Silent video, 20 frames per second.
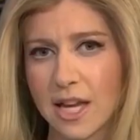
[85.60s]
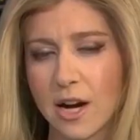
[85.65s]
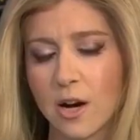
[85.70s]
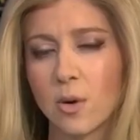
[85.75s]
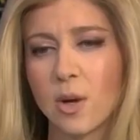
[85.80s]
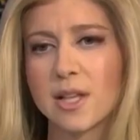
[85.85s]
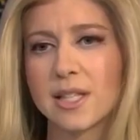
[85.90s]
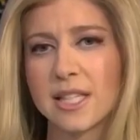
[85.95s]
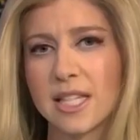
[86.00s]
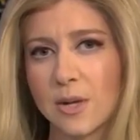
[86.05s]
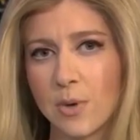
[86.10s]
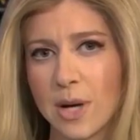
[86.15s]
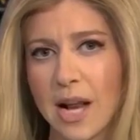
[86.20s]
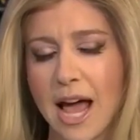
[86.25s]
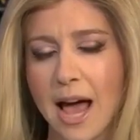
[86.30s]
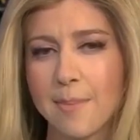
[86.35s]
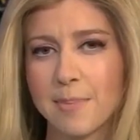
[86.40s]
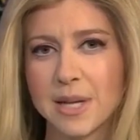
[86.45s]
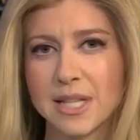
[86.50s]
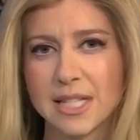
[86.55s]
there. Let's see what
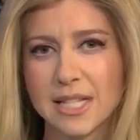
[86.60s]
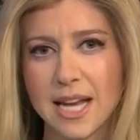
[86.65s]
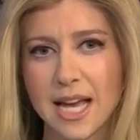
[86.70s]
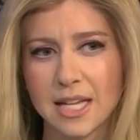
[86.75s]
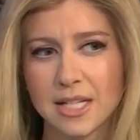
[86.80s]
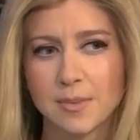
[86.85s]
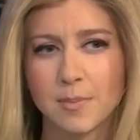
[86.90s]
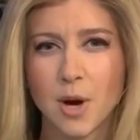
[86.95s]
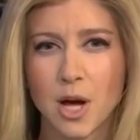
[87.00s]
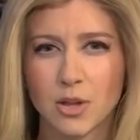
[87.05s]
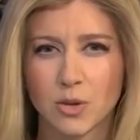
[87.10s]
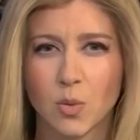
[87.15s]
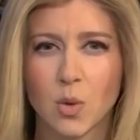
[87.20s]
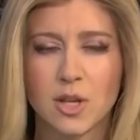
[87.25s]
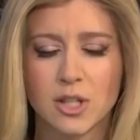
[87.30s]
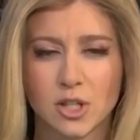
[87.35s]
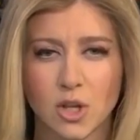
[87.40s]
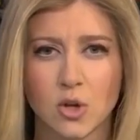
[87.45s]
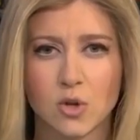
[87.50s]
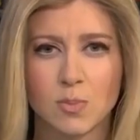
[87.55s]
happens next month
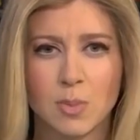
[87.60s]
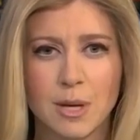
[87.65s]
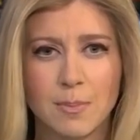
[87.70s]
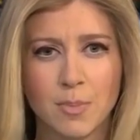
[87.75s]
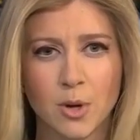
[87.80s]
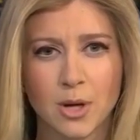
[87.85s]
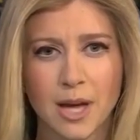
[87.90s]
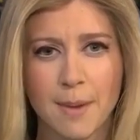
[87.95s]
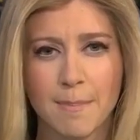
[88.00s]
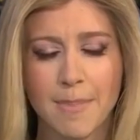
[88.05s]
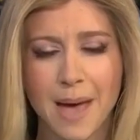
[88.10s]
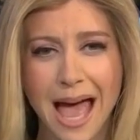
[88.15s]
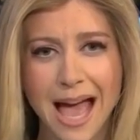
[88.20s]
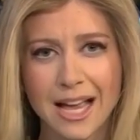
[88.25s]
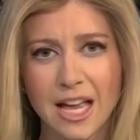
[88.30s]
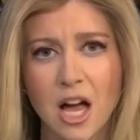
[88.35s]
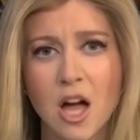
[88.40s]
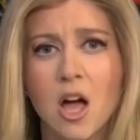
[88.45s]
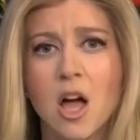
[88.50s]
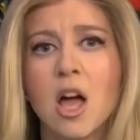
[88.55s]
once those people get
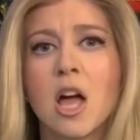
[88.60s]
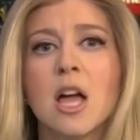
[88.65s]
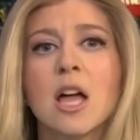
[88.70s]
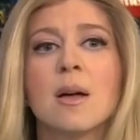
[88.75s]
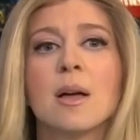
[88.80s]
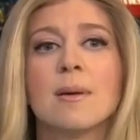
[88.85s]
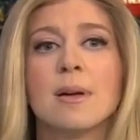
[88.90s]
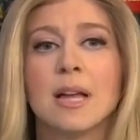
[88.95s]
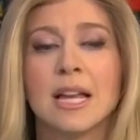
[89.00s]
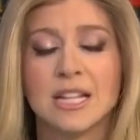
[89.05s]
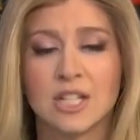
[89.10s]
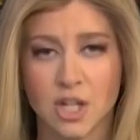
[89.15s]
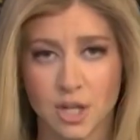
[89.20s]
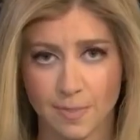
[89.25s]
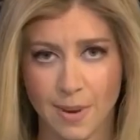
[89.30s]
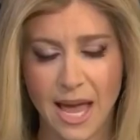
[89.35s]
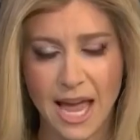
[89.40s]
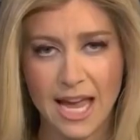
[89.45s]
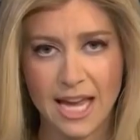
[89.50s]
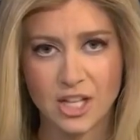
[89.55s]
back
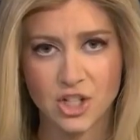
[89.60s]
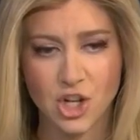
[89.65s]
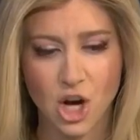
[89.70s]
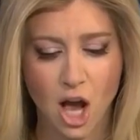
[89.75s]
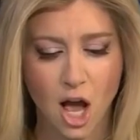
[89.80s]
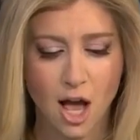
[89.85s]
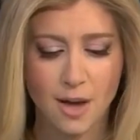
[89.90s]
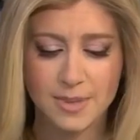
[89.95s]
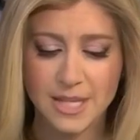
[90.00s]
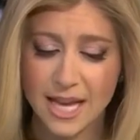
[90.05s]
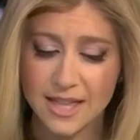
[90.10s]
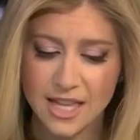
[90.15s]
into paying jobs.